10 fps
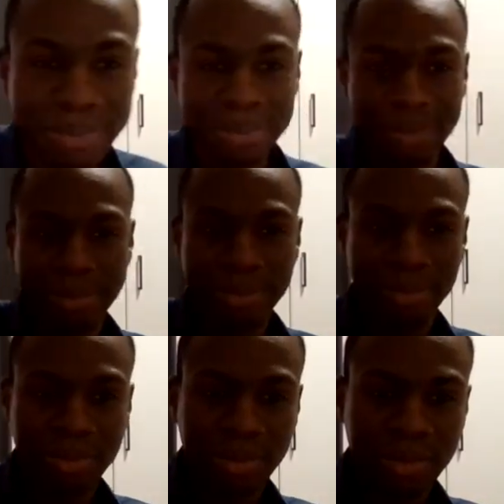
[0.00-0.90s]
the
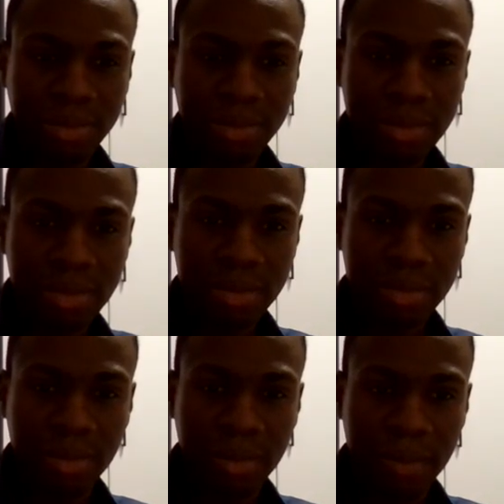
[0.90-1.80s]
treaties.
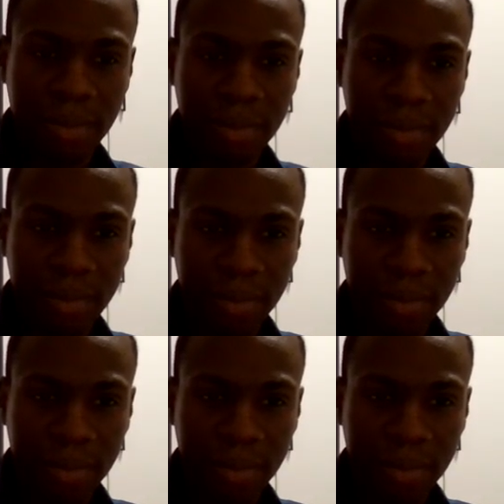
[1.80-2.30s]
Yes, there should be a